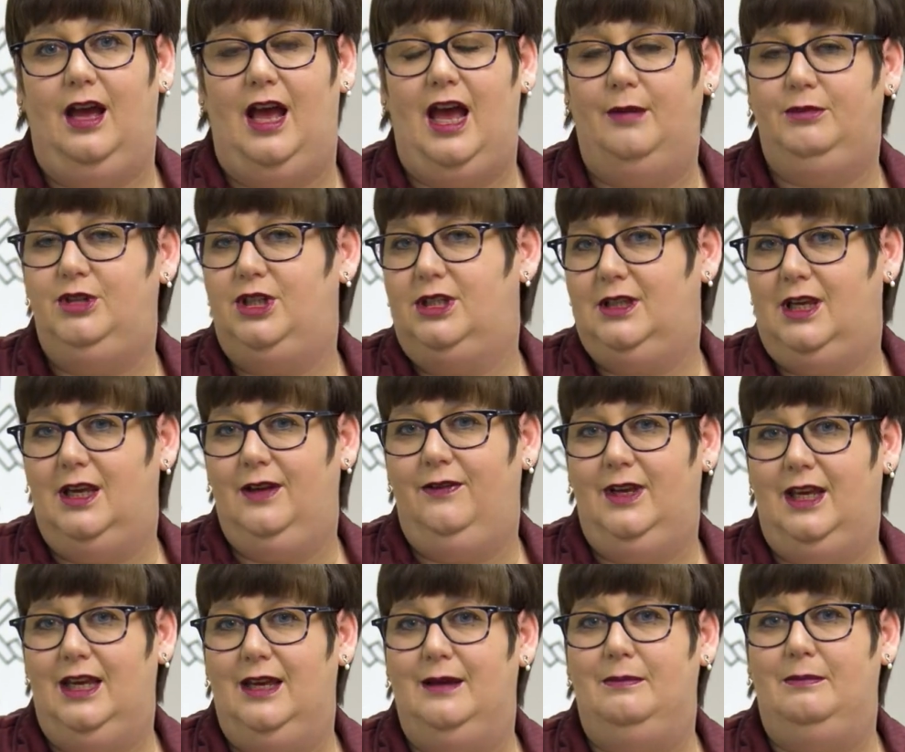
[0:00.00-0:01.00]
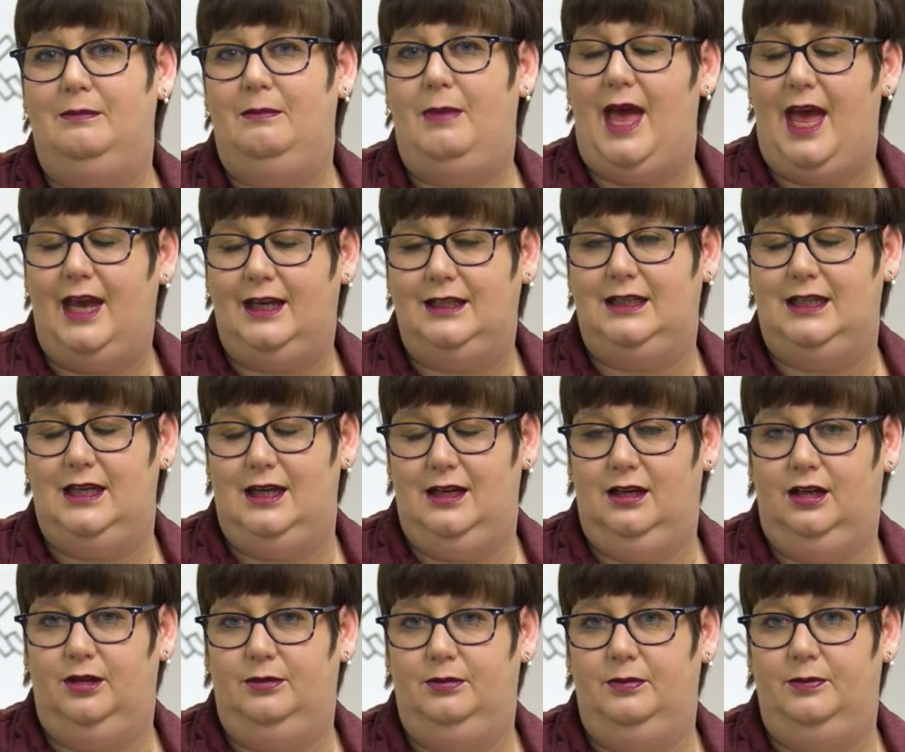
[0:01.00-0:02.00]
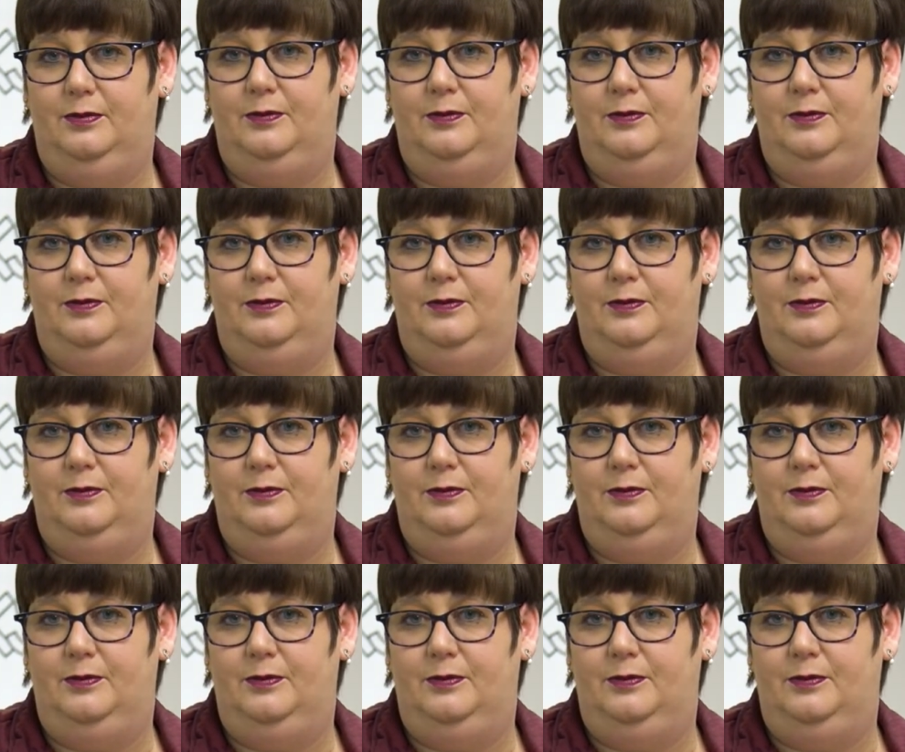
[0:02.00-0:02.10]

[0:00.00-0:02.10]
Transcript: I'm just giving it back to Him.